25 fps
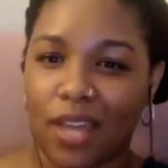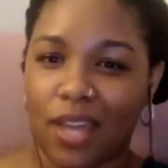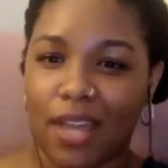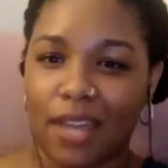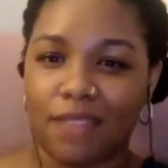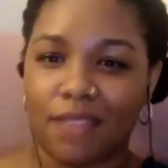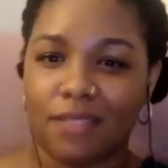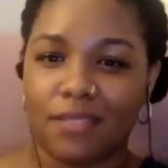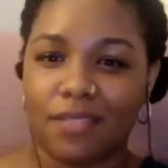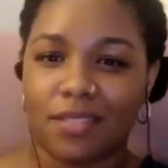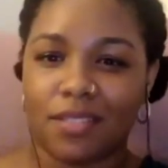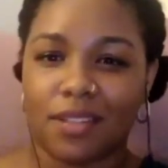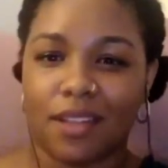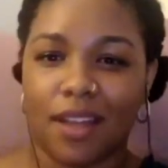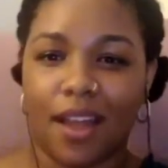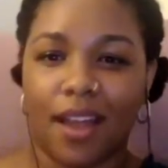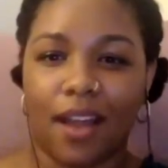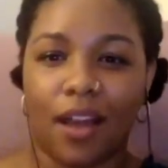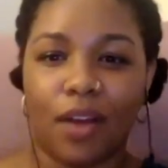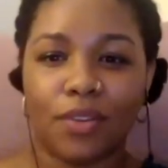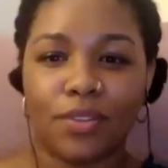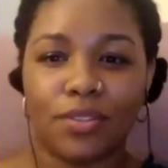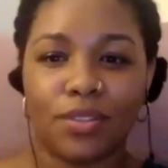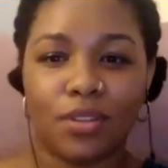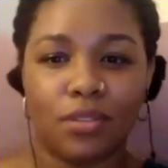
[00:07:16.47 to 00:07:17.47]
And I
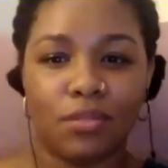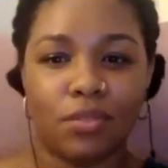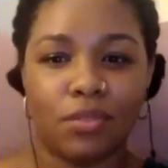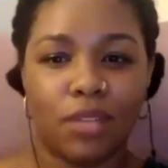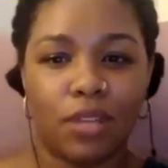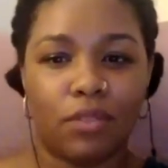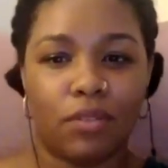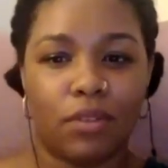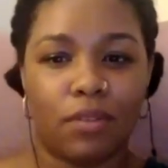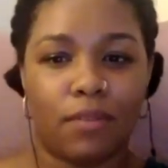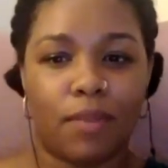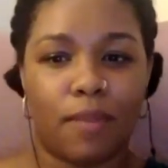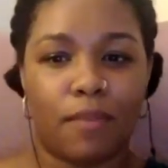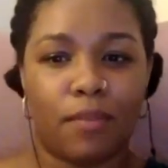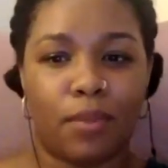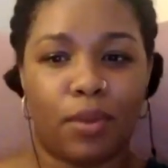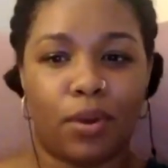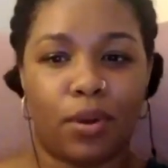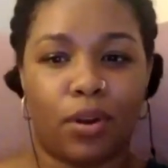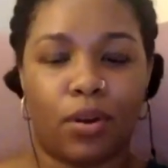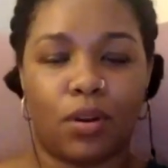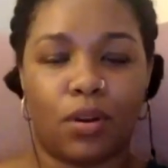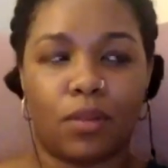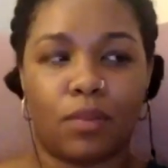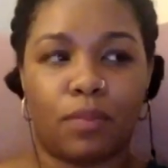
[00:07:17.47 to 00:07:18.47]
also really
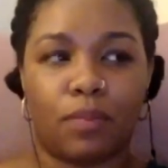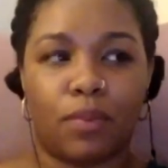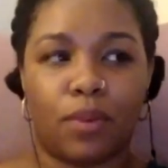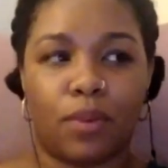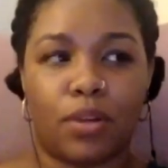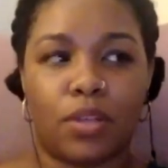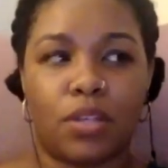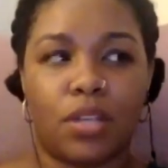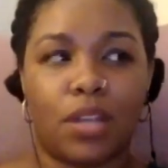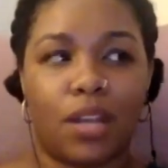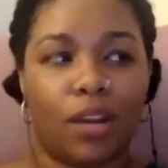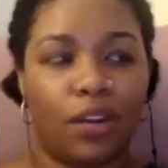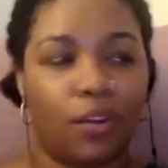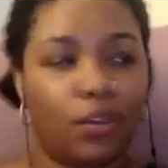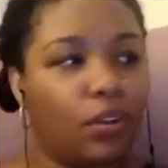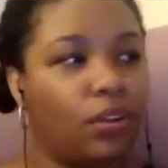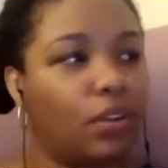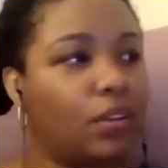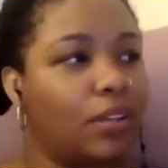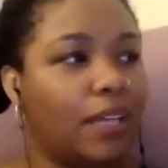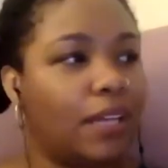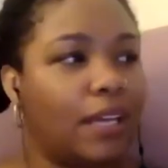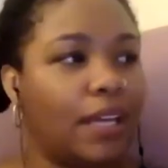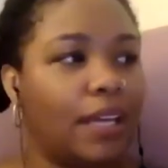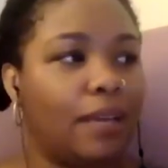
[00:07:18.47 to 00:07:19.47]
remember
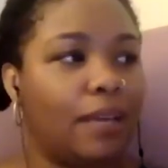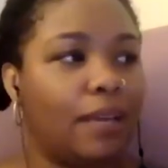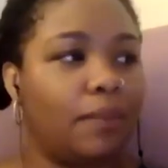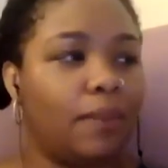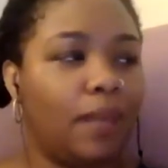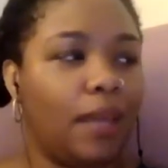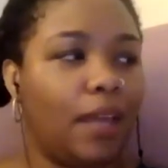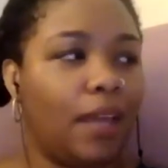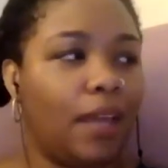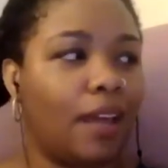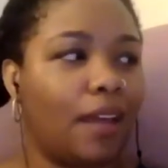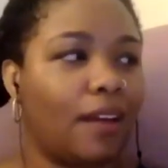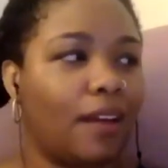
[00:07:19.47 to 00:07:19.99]
particularly being